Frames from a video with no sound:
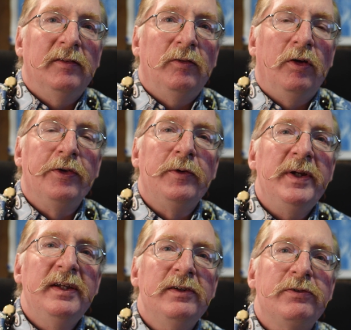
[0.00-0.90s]
although
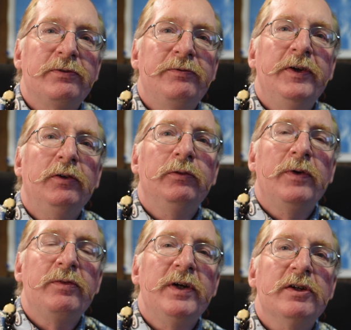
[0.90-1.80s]
it is filled
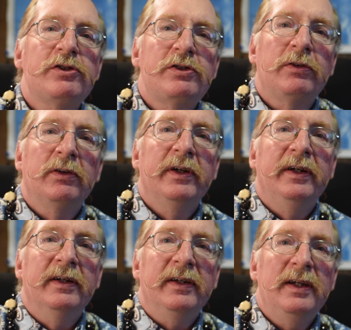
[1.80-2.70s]
with
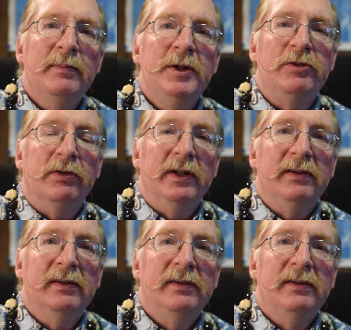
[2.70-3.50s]
reassuring imagery,